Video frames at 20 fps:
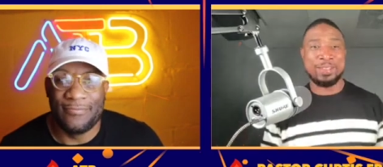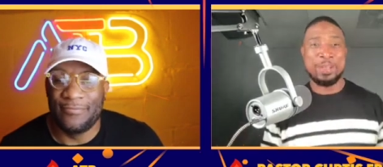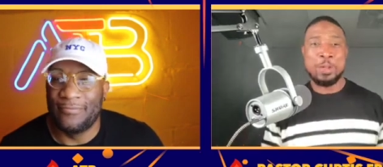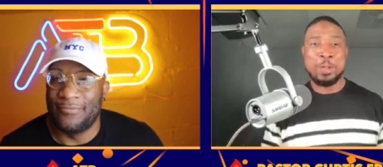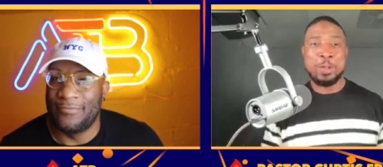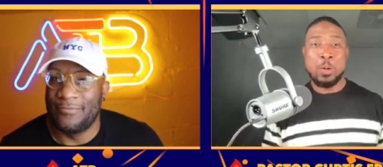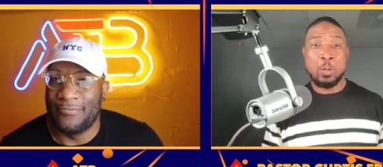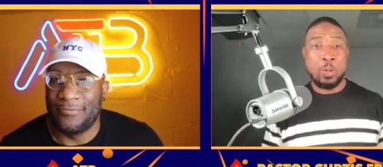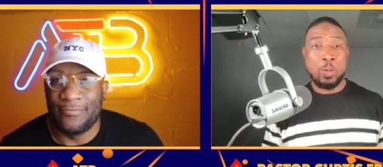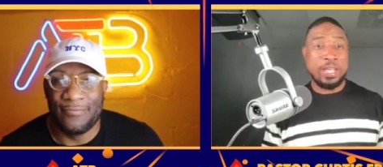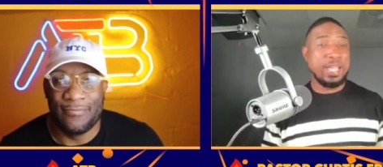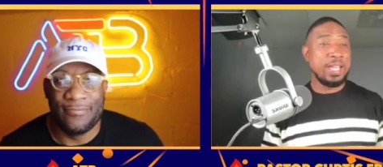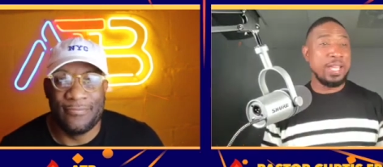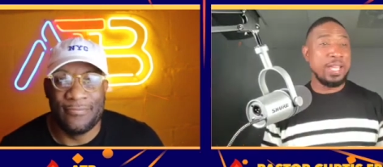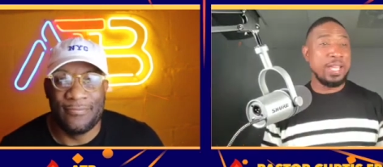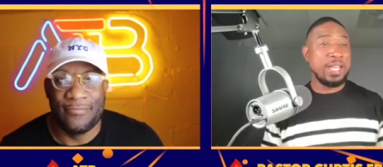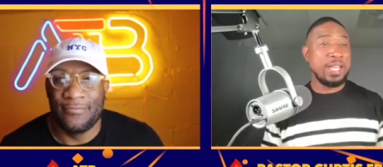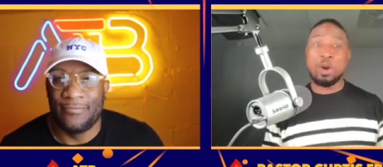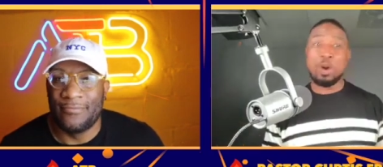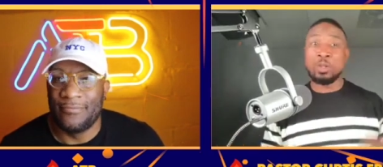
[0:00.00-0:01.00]
Speaker 1: We in the
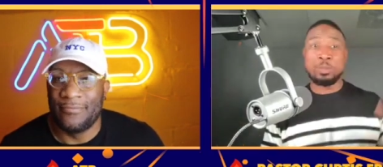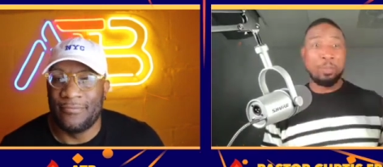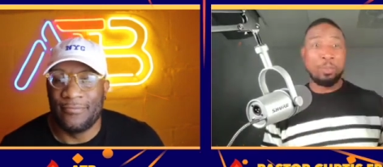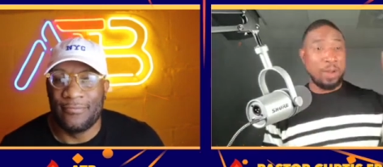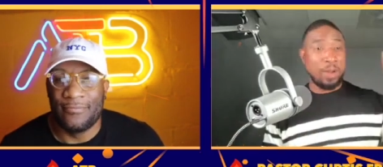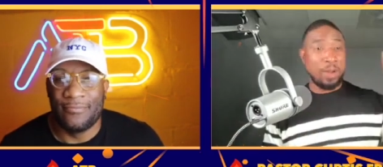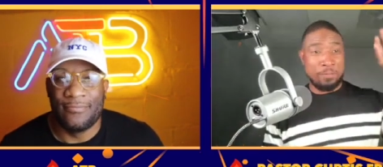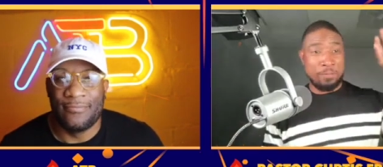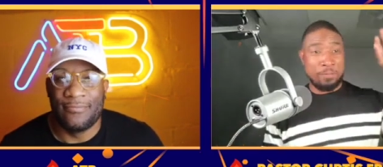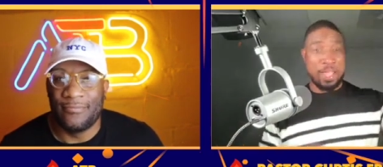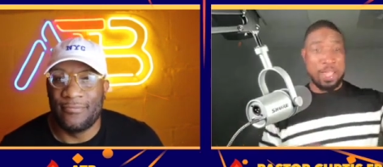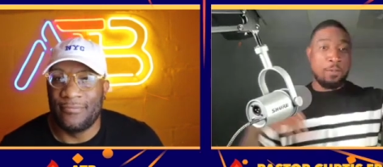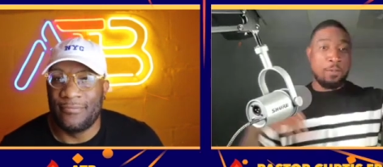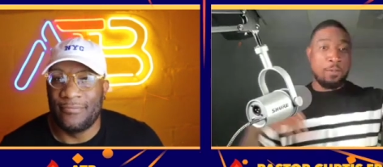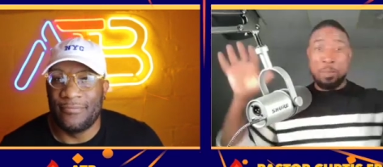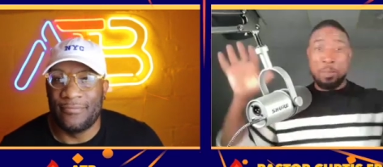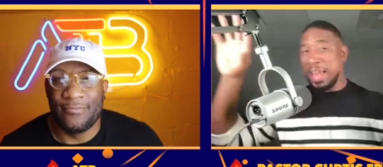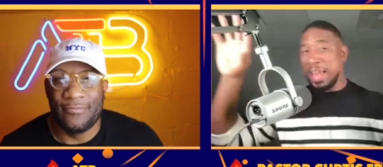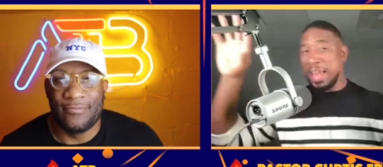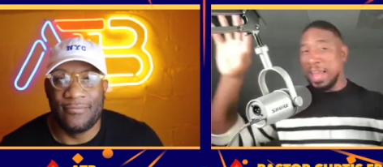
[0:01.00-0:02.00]
church praying for
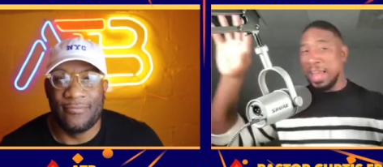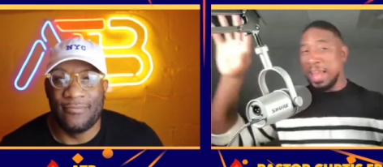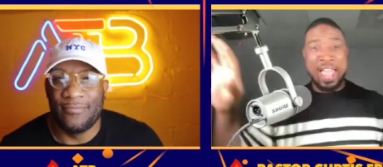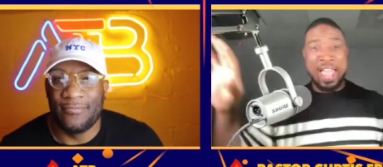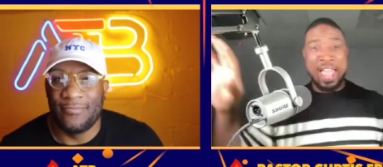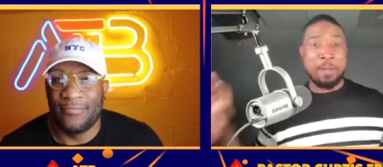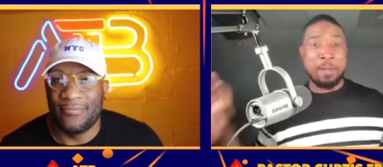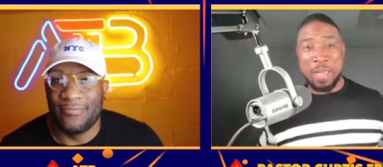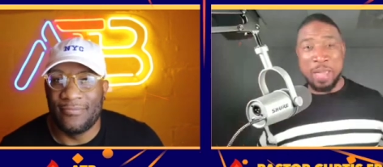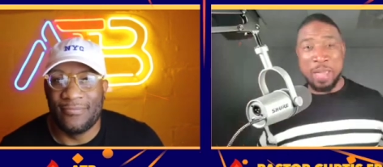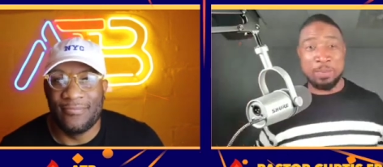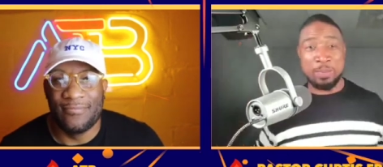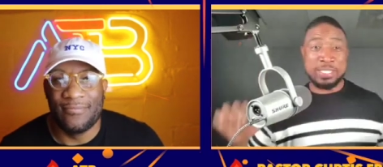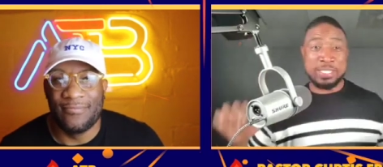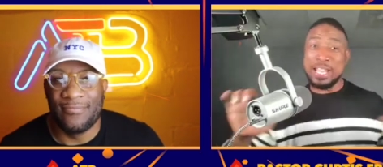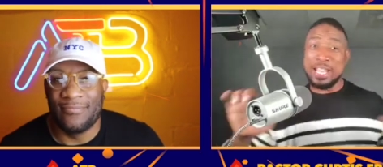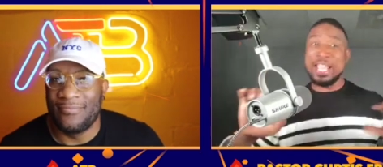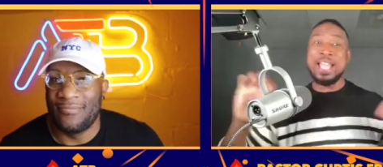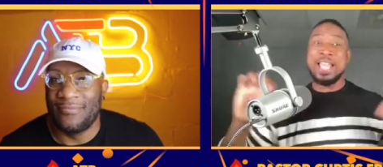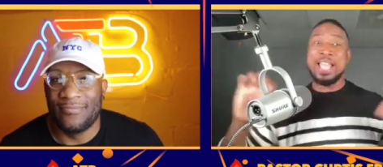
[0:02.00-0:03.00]
everybody to have babies. They
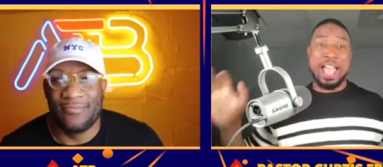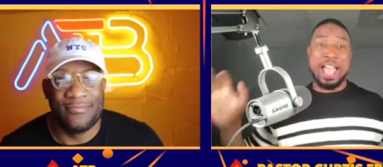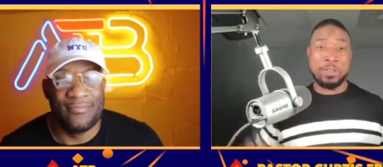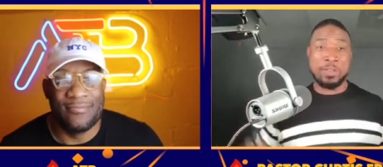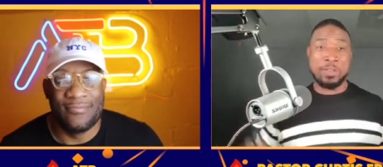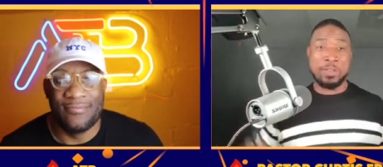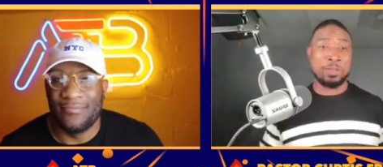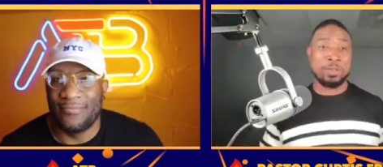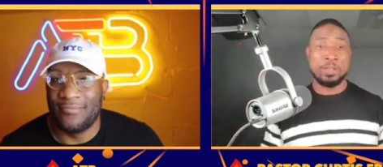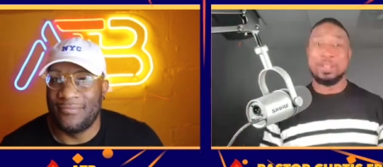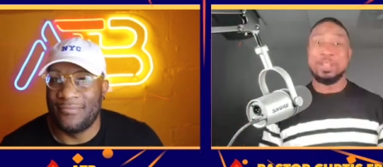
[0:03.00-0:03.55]
having them.